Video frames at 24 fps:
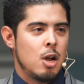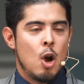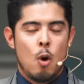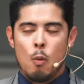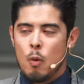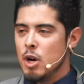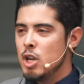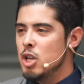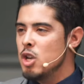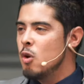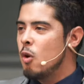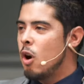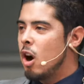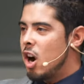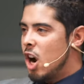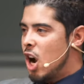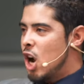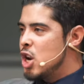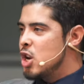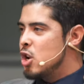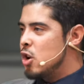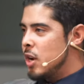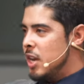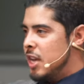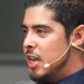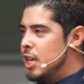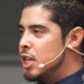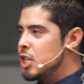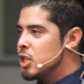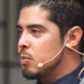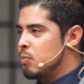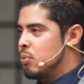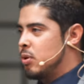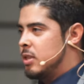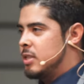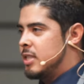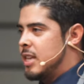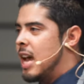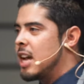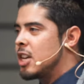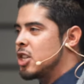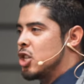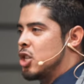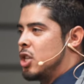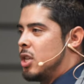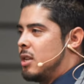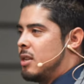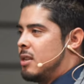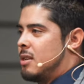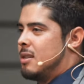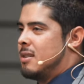when you are under His protection,